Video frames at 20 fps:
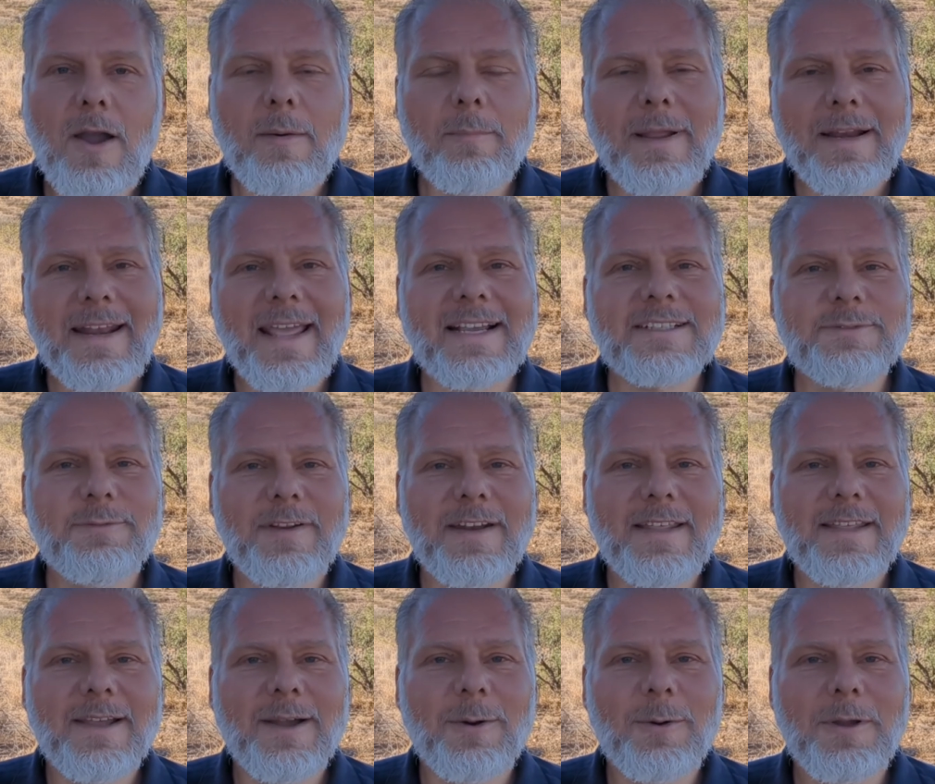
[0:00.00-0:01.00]
On my next
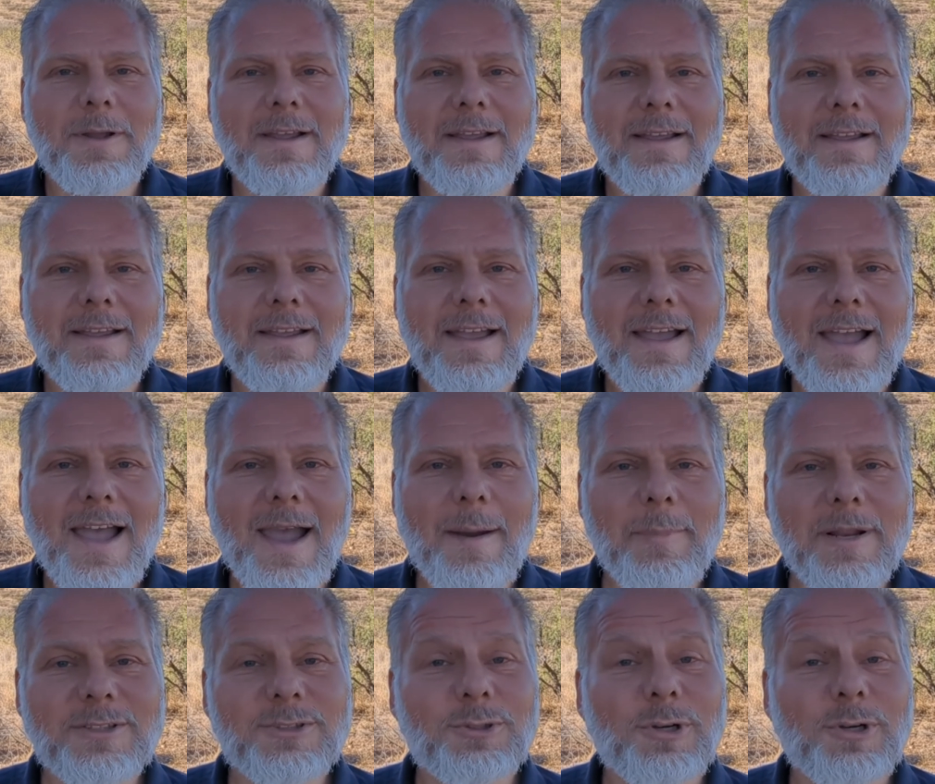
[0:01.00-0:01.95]
video, I'm gonna